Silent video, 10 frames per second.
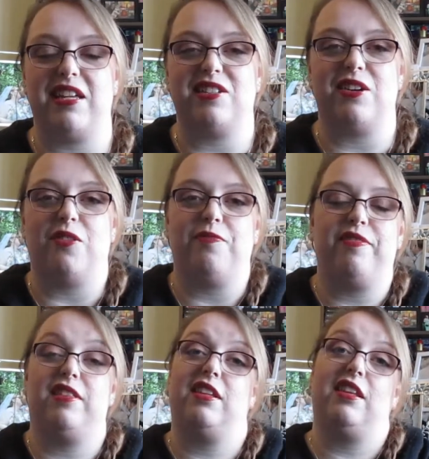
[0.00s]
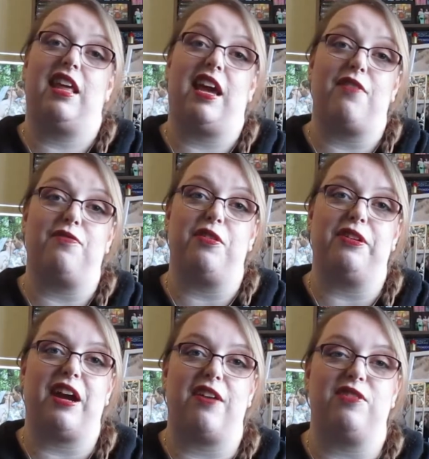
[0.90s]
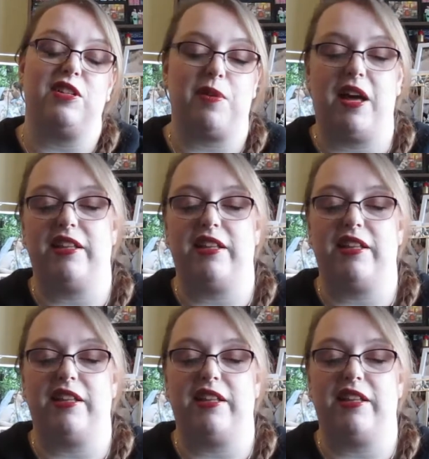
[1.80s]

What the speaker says: So they got photographed as well,